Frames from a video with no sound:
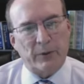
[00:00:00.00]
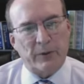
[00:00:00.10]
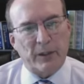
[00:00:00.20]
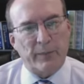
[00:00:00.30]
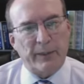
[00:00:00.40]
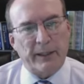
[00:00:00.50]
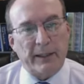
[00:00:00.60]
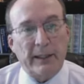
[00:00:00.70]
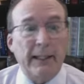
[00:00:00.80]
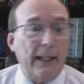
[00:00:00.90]
There's going to be
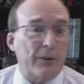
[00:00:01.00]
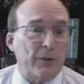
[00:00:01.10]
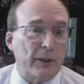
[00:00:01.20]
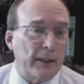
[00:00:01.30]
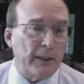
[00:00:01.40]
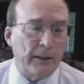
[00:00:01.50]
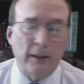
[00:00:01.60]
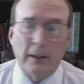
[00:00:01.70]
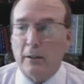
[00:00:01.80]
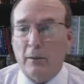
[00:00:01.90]
actually
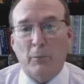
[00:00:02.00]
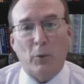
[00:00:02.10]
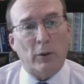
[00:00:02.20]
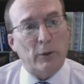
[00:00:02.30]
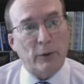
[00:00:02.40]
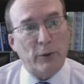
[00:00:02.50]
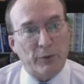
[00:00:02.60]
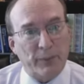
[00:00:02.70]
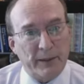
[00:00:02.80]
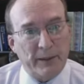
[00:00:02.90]
Maura
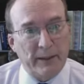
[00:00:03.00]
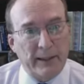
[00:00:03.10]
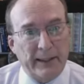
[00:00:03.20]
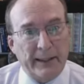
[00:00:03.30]
Grossman and